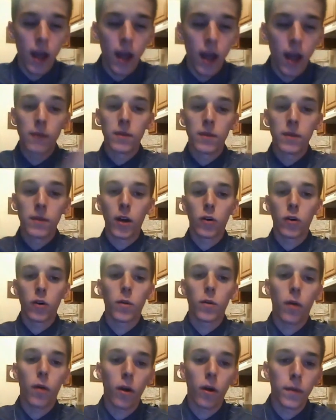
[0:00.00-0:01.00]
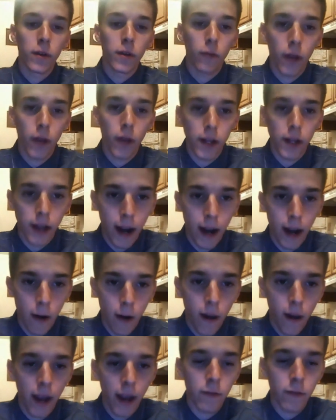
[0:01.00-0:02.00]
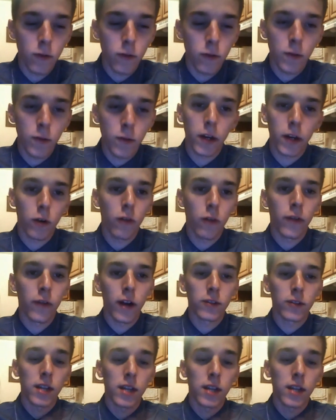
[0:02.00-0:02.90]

I'm in my own apartment right now. I have it with my girlfriend.